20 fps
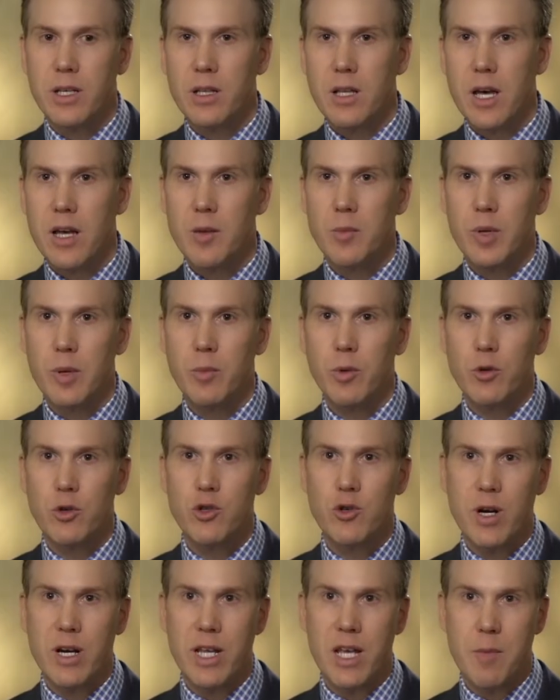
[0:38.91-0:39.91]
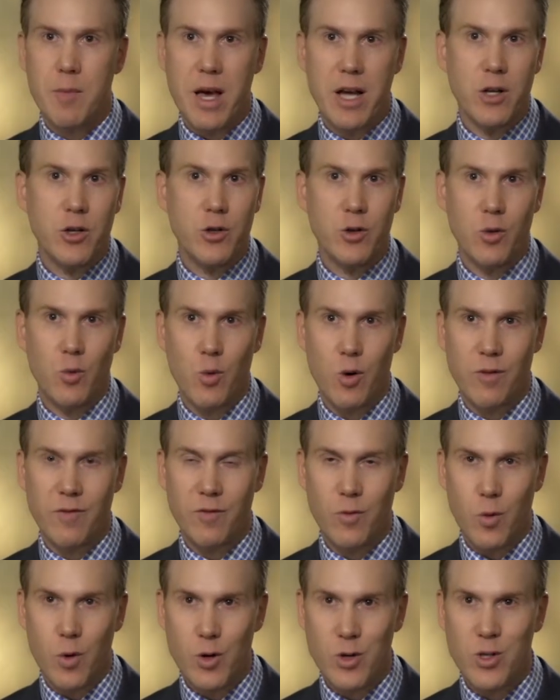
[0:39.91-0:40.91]
a lot of people are trying to get back into the
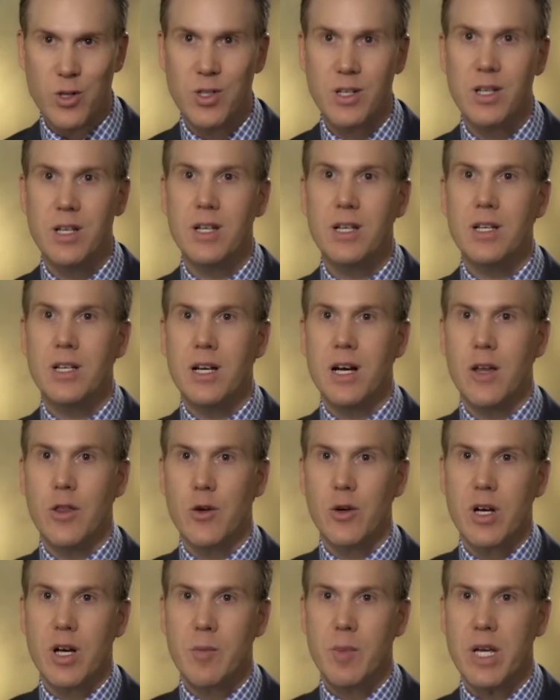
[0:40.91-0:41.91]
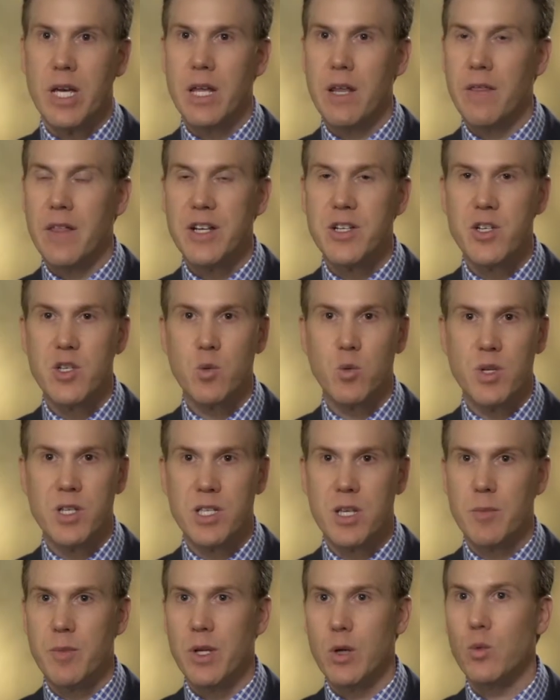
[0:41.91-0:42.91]
workforce. Uh, they're coming in and they just want
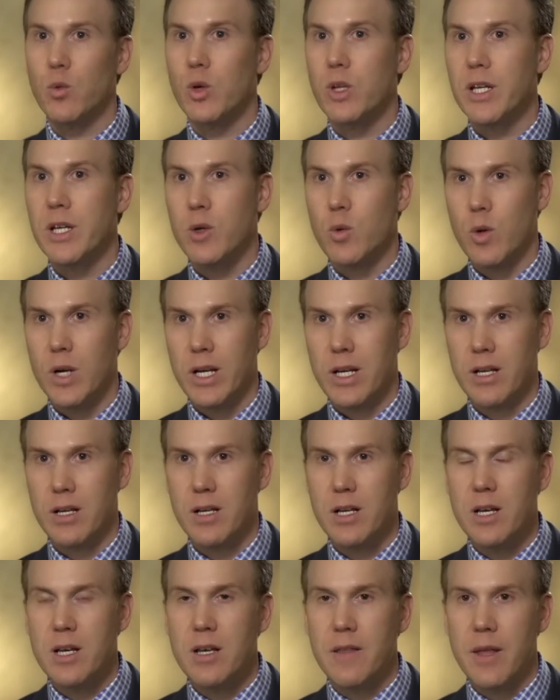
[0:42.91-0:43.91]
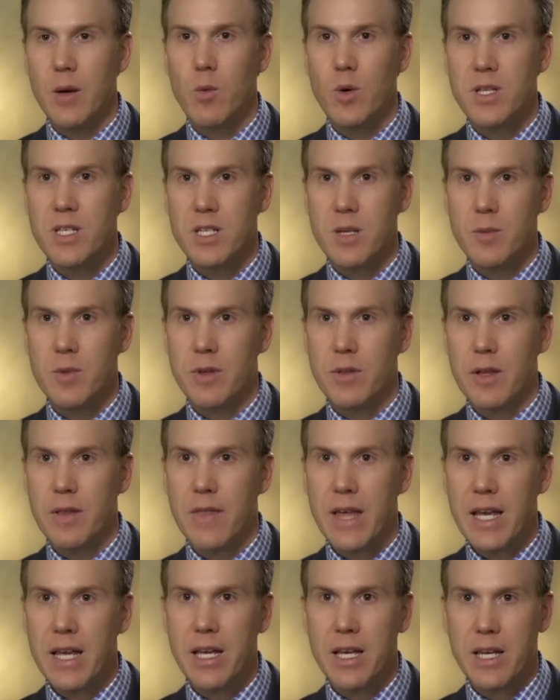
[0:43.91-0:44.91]
something really quick. They want something that
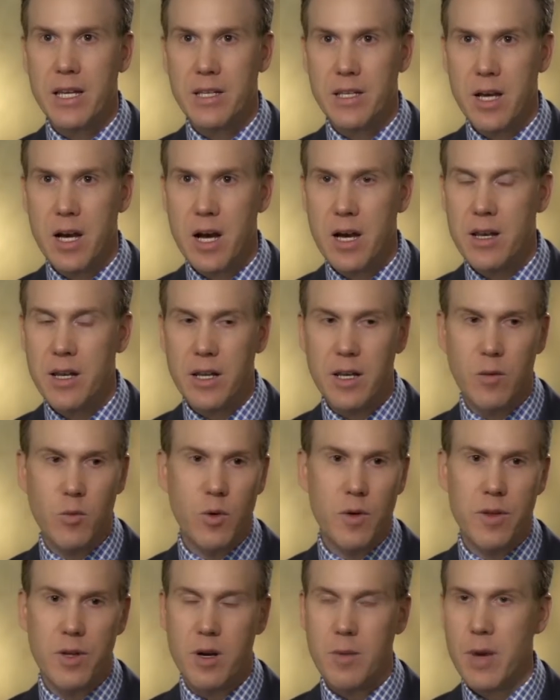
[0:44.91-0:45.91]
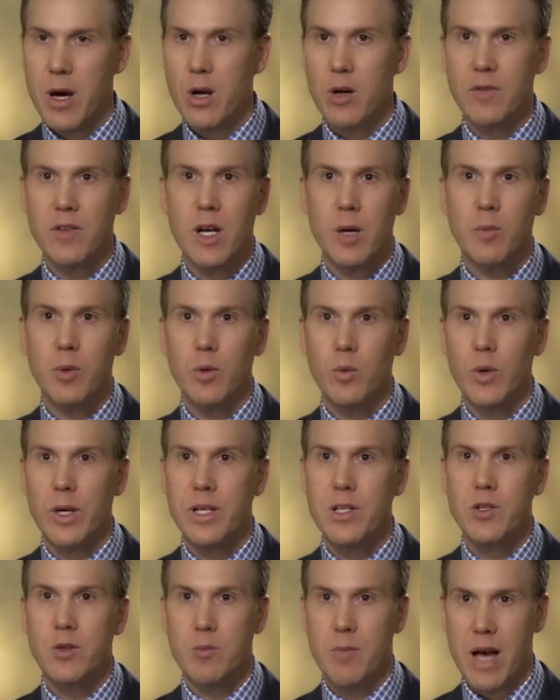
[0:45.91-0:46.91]
they can get done and within a matter of a couple of
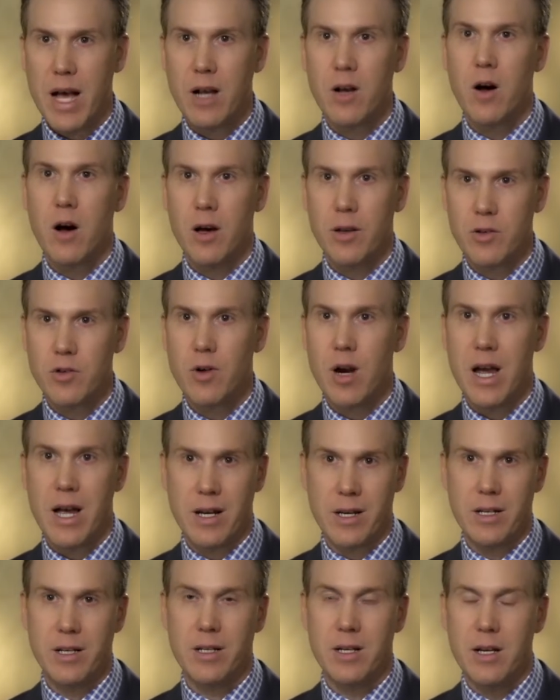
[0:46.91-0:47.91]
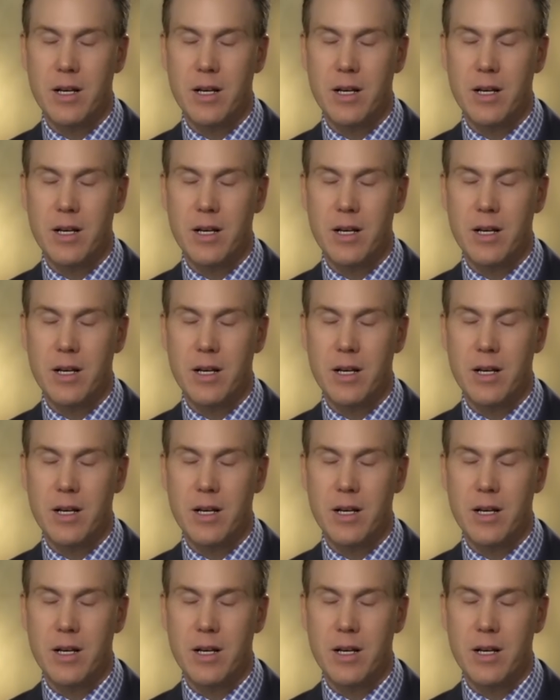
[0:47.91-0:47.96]
weeks are back on track.